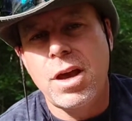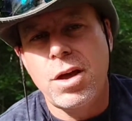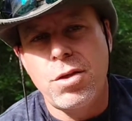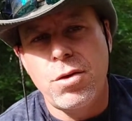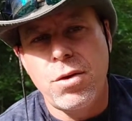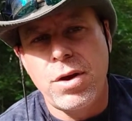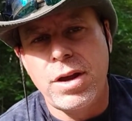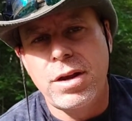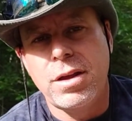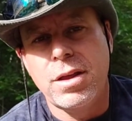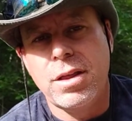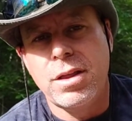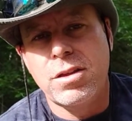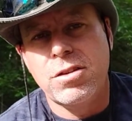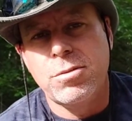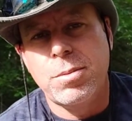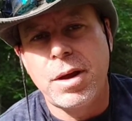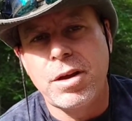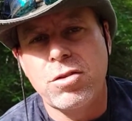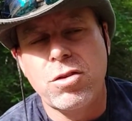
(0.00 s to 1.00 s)
other end of the
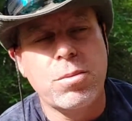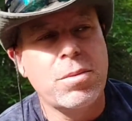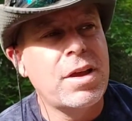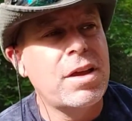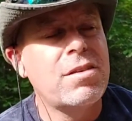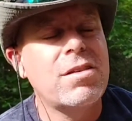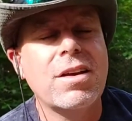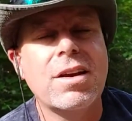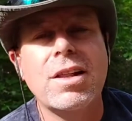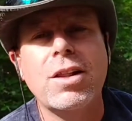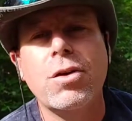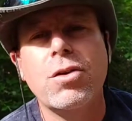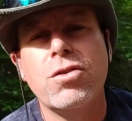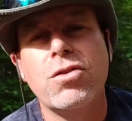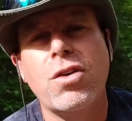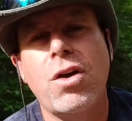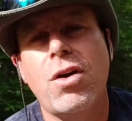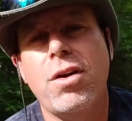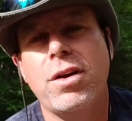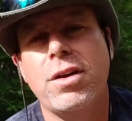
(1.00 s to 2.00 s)
spectrum. That's a clear
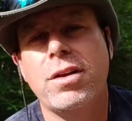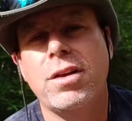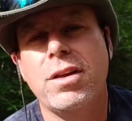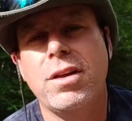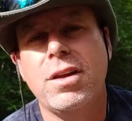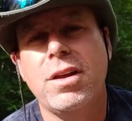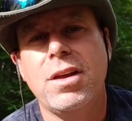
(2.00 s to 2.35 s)
sign.